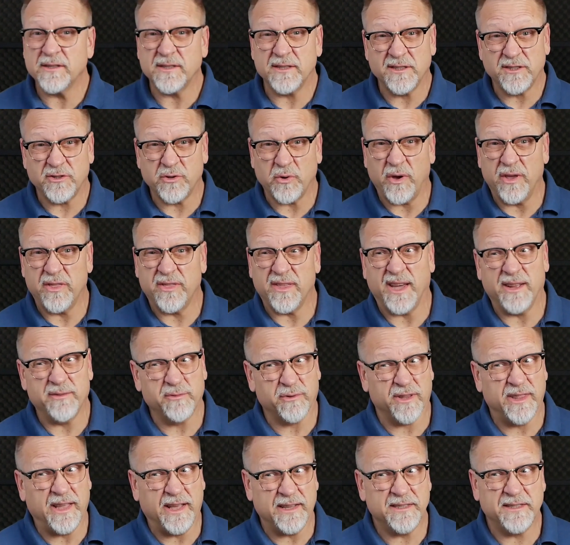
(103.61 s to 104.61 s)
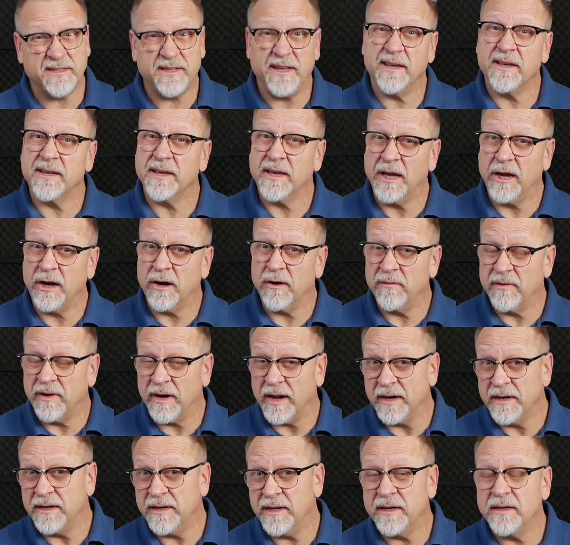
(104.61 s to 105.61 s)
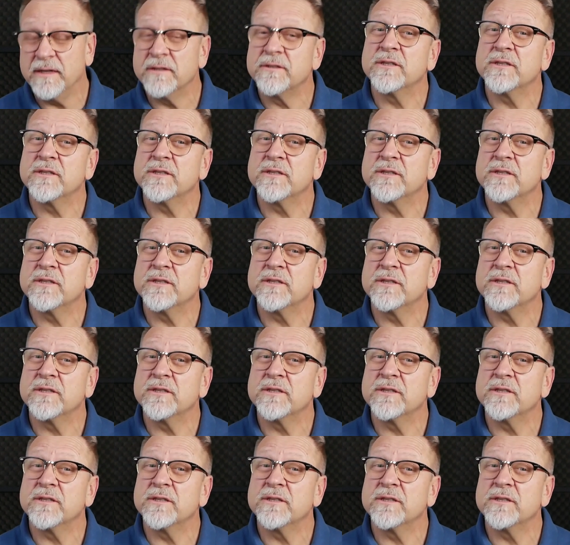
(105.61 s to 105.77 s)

and so I thought, well, that's taken care of, and I did